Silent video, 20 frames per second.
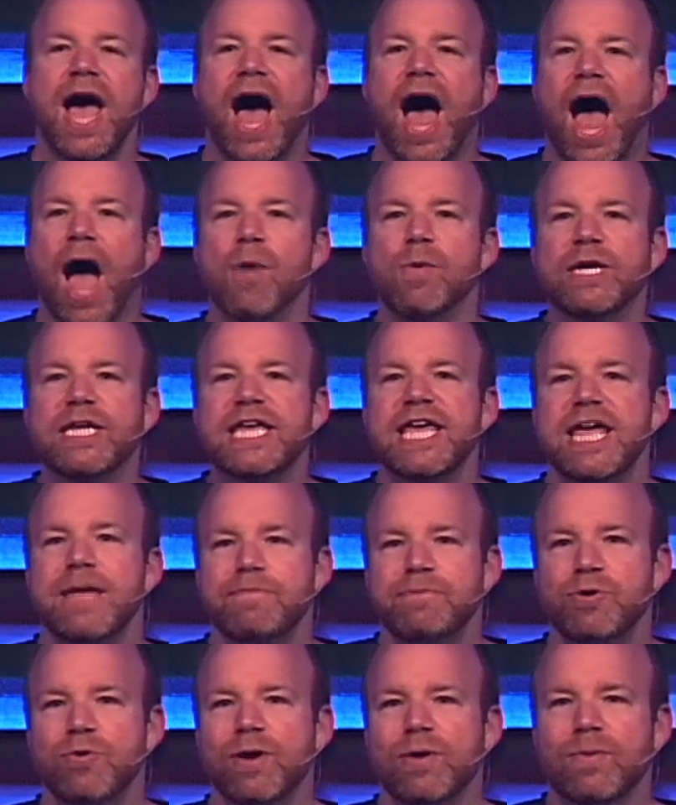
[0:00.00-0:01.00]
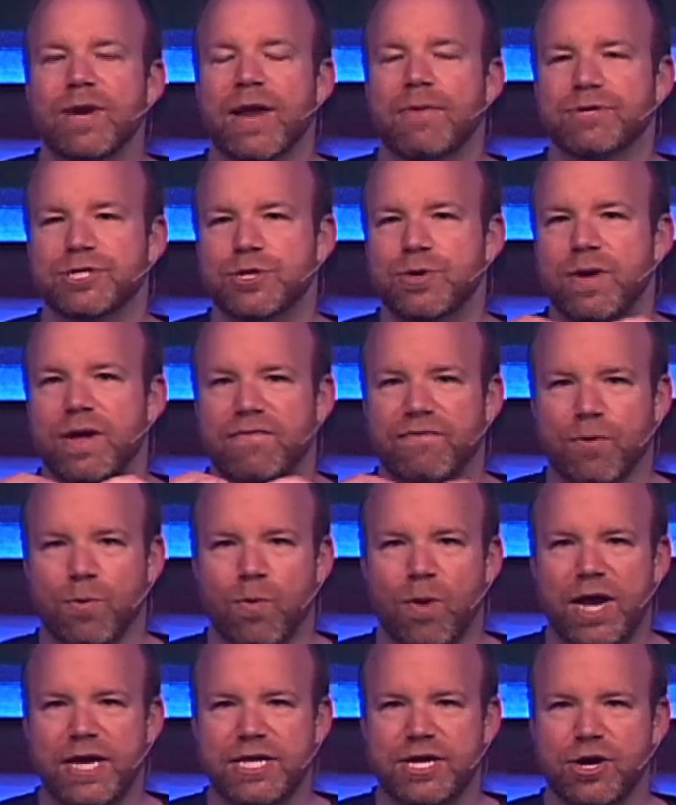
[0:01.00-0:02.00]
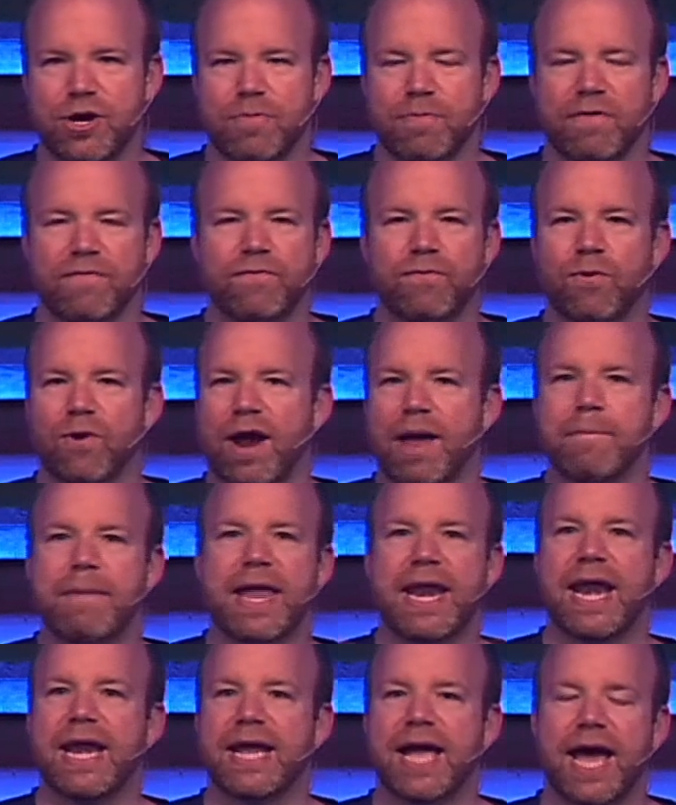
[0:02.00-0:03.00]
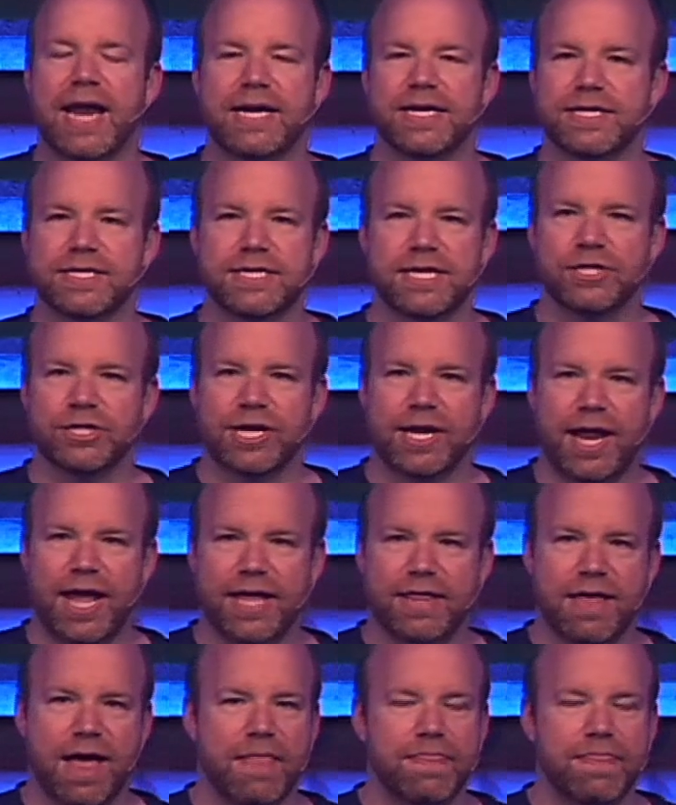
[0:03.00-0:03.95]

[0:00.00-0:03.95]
I would keep doing what I was doing for 1 year before I made any kind of decision like that.